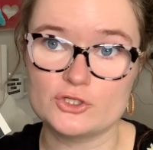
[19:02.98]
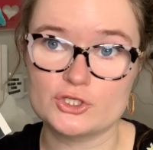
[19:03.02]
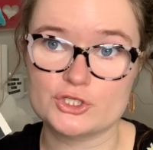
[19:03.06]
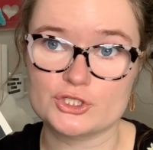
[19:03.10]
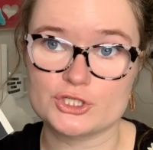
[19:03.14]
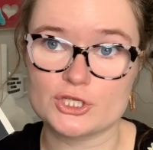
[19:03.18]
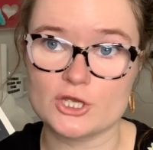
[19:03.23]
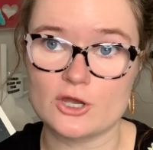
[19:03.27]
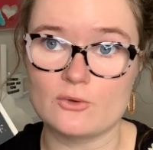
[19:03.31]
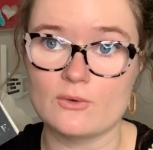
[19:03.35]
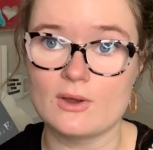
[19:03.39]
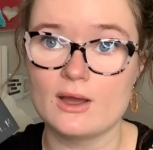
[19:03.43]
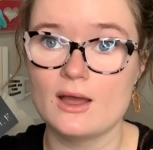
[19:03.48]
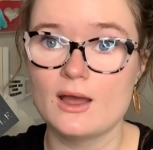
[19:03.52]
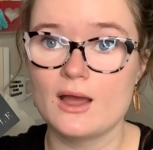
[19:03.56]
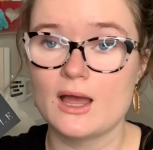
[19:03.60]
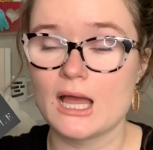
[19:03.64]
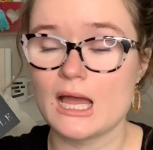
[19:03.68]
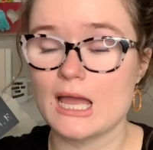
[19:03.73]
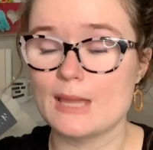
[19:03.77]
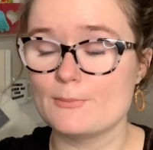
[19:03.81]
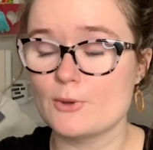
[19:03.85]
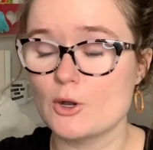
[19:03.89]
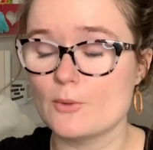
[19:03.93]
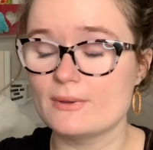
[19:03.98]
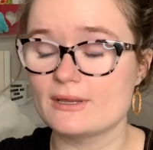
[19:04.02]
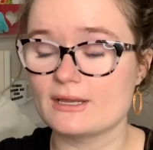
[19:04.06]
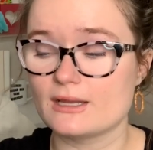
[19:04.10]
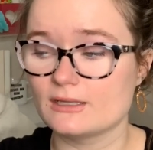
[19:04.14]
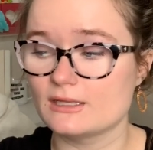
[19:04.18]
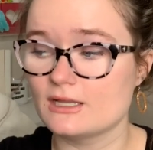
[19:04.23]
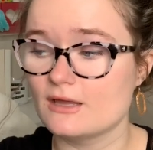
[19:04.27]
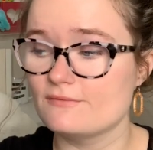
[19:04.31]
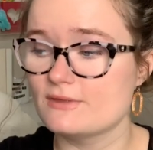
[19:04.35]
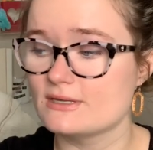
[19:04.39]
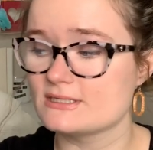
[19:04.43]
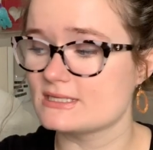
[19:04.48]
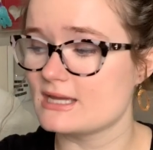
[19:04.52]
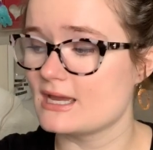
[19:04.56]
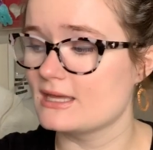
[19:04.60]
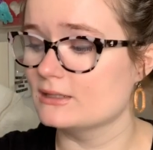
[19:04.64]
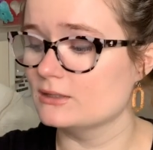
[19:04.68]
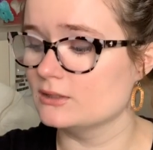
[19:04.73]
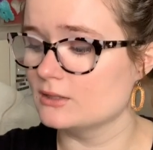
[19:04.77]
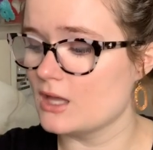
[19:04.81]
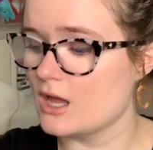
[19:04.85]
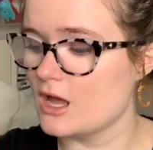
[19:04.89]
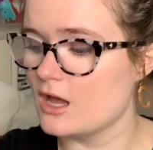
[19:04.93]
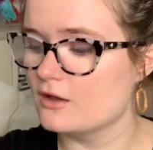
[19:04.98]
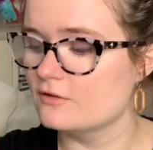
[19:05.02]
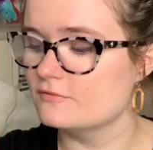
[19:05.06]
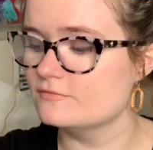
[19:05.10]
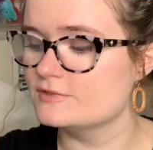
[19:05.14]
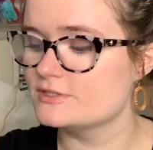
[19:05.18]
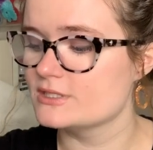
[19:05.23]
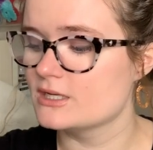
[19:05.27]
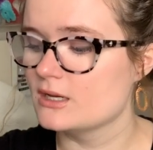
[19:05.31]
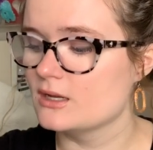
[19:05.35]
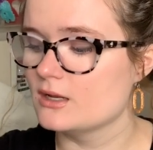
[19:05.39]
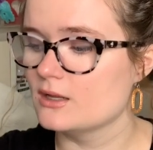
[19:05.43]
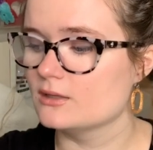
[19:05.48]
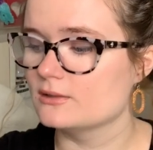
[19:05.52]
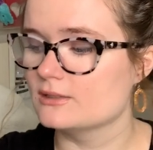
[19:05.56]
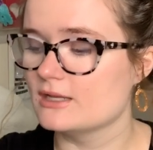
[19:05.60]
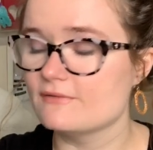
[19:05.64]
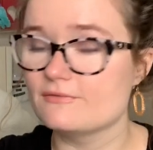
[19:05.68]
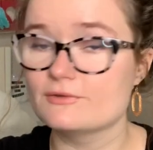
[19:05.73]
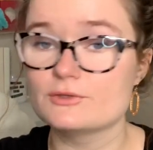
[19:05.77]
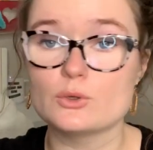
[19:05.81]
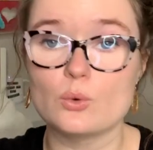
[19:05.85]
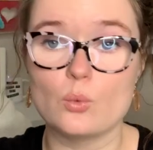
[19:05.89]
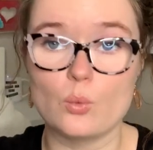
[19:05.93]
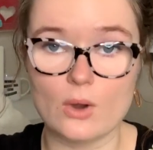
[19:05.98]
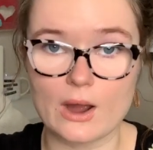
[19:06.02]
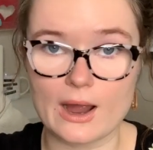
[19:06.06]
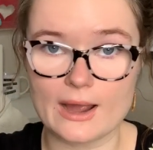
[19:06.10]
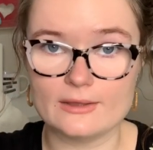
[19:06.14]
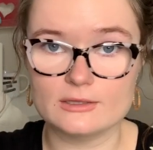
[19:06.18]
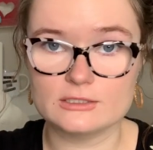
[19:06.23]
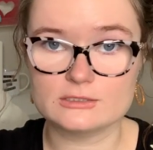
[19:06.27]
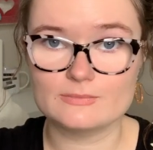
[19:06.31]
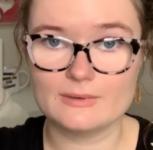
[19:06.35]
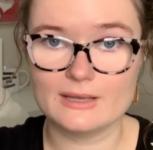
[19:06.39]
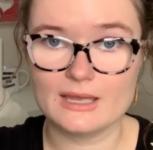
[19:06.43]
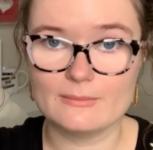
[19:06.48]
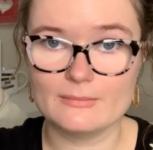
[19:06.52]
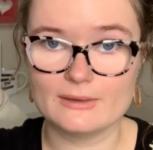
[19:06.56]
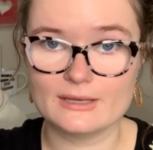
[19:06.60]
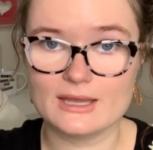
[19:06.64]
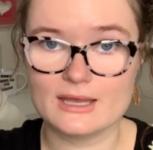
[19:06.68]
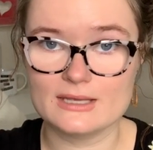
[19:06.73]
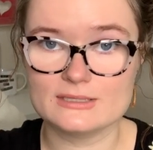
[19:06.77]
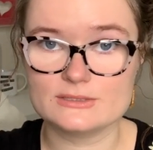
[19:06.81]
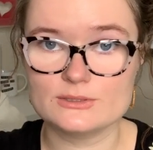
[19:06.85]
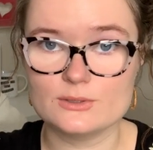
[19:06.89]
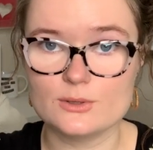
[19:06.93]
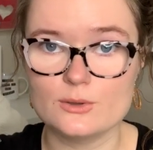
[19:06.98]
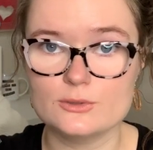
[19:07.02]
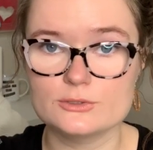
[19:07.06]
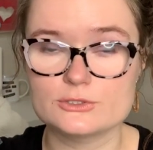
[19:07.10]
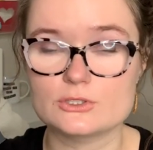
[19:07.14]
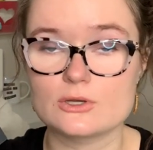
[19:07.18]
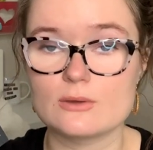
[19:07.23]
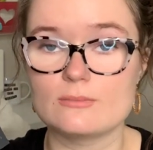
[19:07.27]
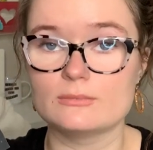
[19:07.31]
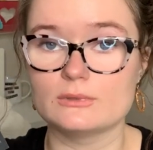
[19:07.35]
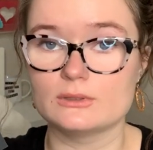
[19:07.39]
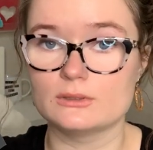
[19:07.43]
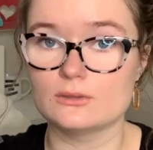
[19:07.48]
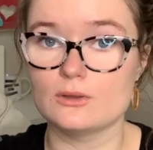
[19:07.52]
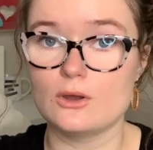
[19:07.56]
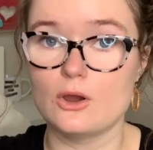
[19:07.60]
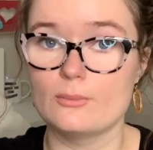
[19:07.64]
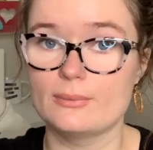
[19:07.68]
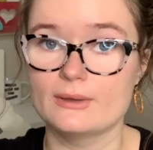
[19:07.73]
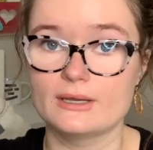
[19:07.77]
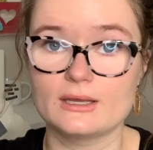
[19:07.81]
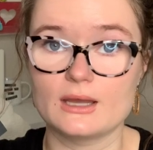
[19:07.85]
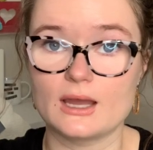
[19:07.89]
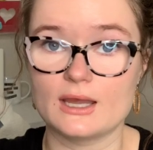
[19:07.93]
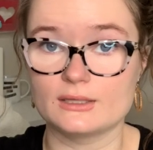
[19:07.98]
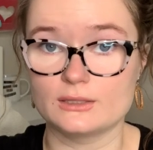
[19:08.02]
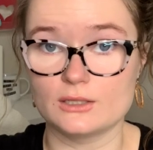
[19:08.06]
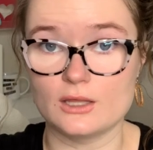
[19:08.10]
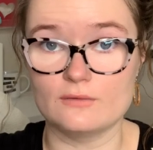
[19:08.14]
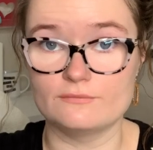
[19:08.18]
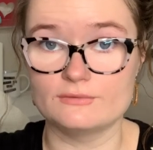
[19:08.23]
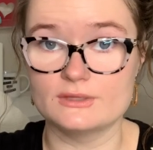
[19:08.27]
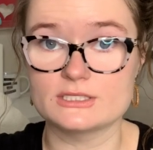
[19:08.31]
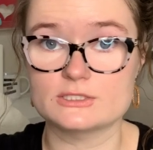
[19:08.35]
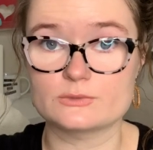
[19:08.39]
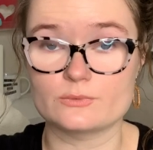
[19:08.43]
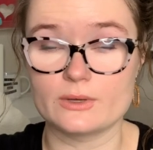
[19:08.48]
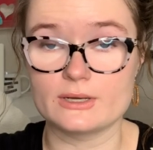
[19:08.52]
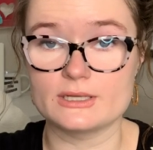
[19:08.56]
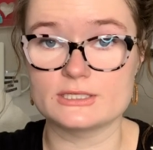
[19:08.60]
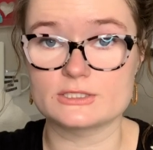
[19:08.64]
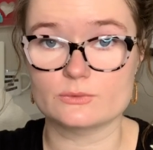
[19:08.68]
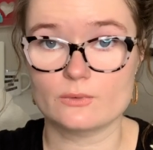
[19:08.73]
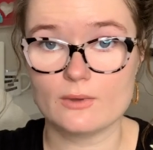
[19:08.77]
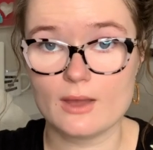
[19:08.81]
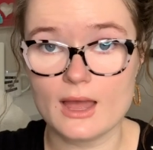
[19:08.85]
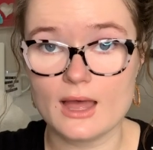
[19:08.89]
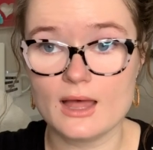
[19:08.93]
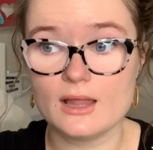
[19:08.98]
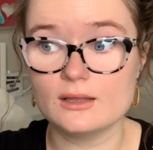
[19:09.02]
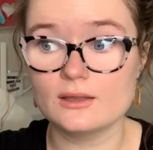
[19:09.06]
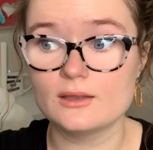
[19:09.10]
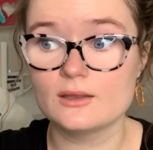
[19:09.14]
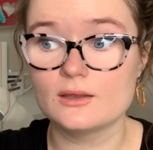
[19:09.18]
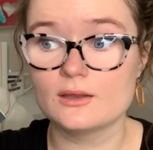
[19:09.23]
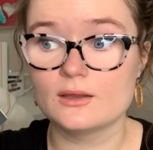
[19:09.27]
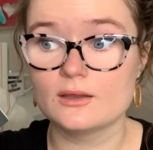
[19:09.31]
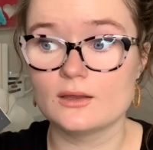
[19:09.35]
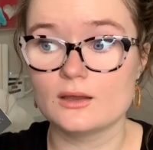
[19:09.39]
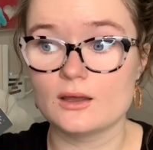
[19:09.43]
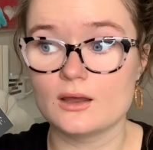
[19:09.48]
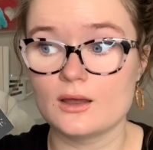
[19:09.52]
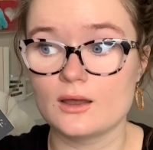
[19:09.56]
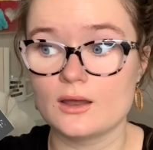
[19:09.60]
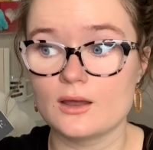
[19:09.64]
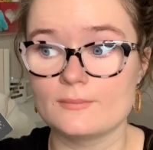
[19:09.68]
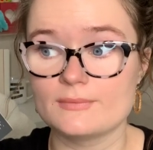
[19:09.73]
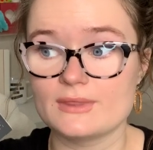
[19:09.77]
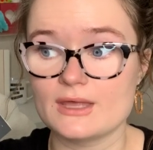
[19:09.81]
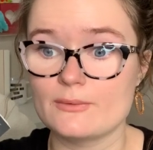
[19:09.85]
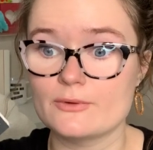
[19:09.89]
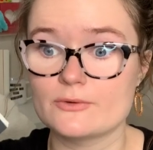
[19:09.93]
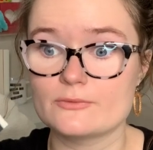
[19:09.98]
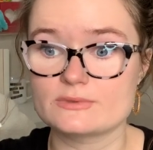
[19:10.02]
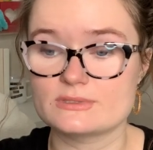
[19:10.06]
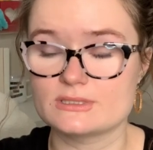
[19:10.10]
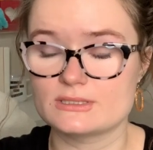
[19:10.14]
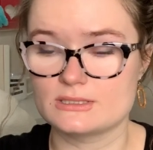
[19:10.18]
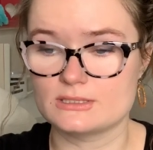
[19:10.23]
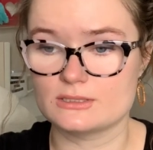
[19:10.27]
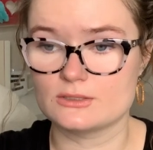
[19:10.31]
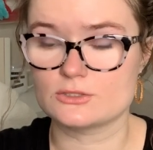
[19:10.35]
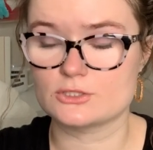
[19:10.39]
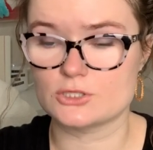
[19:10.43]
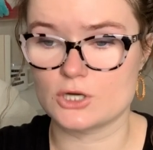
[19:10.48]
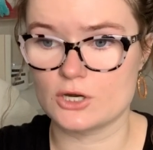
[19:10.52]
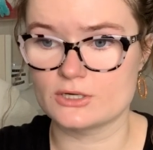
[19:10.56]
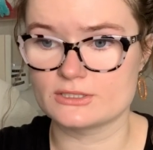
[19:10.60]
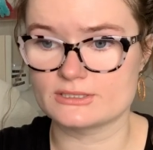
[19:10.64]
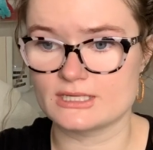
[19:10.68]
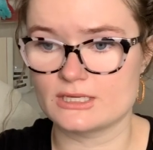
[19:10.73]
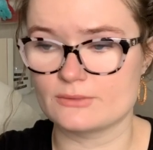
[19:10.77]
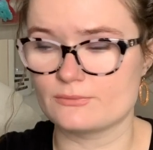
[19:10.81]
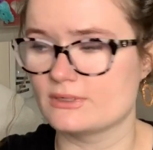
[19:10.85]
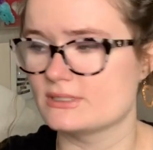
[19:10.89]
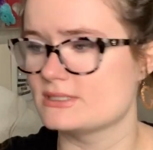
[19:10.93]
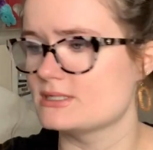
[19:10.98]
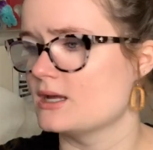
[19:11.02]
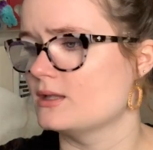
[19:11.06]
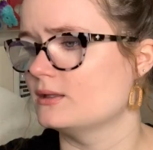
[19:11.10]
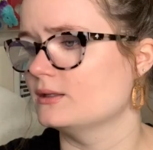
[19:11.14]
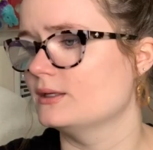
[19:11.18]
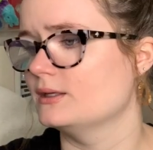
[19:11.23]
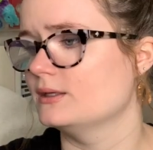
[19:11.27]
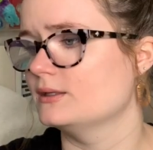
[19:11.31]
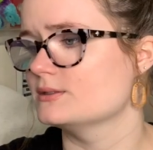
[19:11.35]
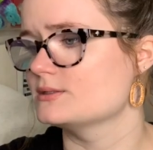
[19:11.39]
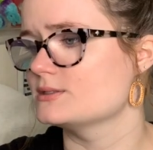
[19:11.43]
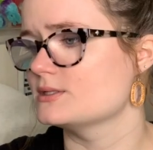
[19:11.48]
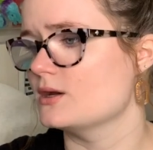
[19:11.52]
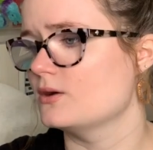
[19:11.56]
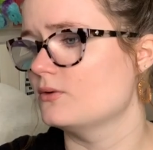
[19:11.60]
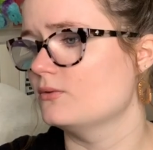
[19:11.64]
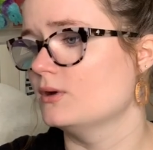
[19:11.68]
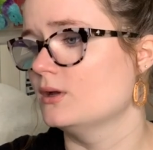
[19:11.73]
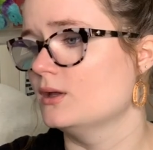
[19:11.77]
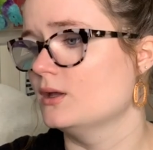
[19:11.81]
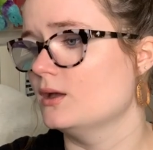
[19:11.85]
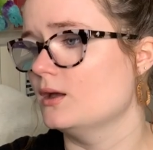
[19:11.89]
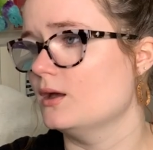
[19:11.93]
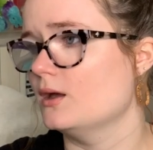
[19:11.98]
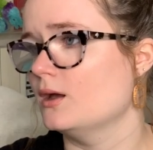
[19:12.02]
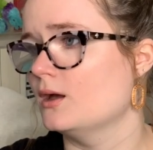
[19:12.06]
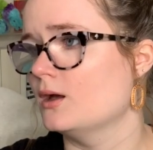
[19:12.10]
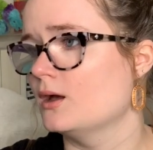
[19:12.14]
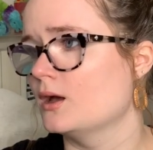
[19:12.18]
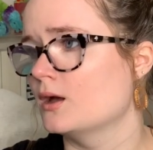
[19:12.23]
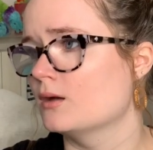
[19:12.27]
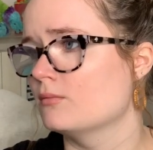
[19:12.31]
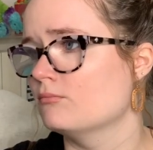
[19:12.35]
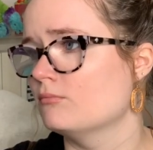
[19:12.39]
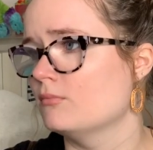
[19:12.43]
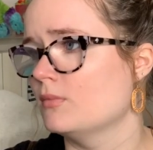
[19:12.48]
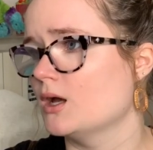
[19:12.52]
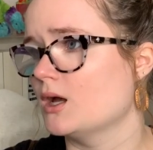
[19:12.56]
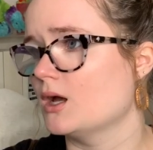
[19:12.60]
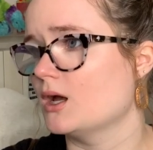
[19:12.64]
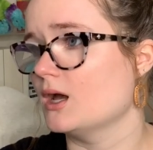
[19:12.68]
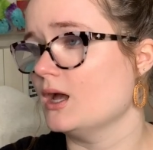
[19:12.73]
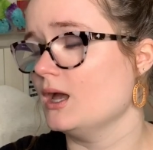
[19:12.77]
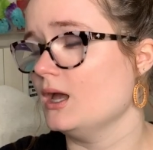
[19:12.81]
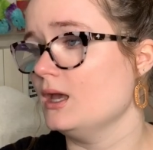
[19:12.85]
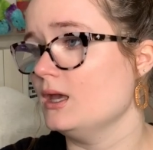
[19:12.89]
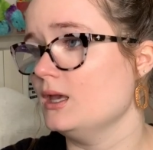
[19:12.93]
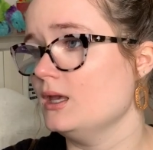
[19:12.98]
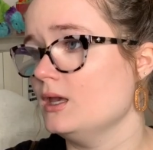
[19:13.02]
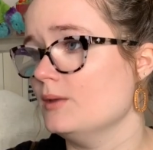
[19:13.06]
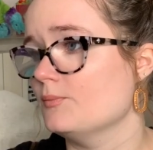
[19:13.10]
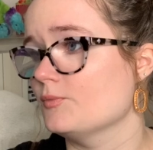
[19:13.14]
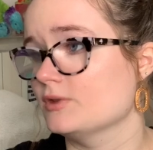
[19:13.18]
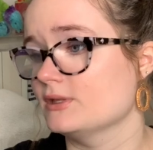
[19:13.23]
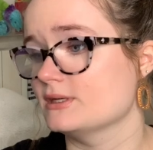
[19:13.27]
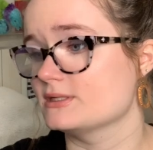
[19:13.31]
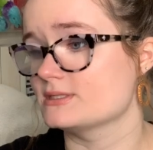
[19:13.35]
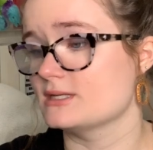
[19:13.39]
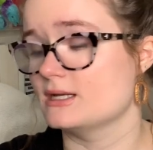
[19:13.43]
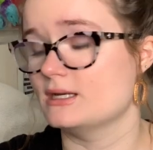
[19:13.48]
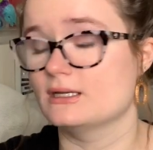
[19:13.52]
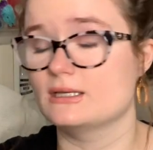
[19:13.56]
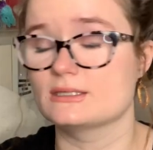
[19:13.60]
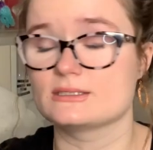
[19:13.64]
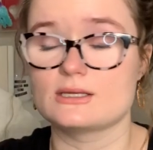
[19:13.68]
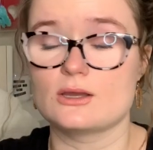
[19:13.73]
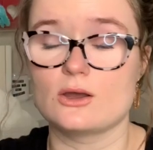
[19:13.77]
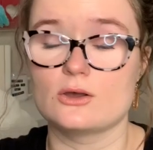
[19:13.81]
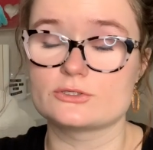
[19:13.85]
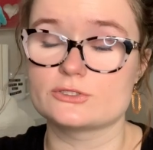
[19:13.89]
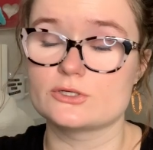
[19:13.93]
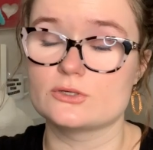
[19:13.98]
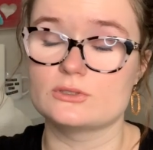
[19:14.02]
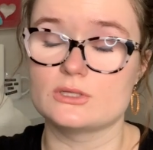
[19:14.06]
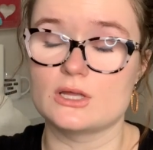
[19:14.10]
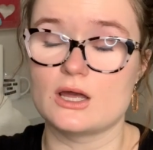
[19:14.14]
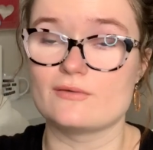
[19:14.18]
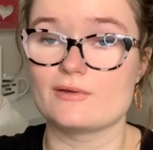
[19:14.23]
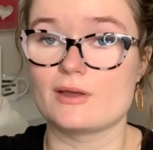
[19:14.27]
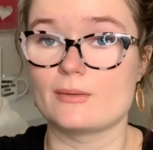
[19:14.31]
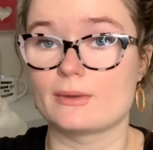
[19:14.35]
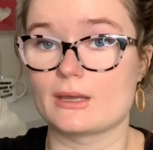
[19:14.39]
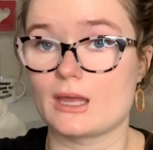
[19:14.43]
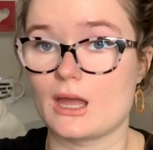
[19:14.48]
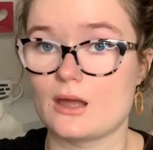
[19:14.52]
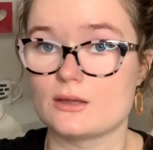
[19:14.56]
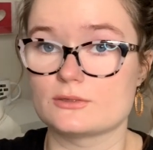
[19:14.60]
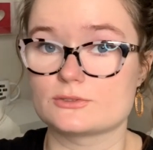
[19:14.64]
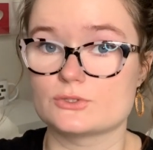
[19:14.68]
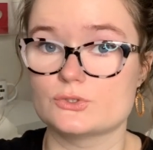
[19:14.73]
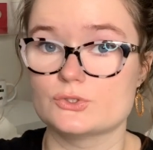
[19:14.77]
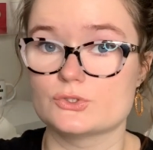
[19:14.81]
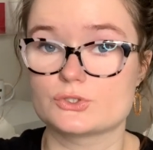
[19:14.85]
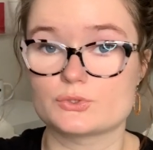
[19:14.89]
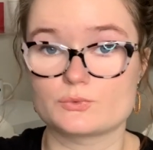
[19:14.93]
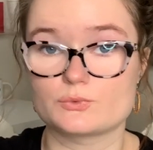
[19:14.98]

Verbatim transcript: So I'm hoping I love this. I loved Love in the Wild by Emma Castle, so I'm hoping I love this one as well. Um, that one was a Tarzan retelling. So um, I am really excited because I also love Emma Castle's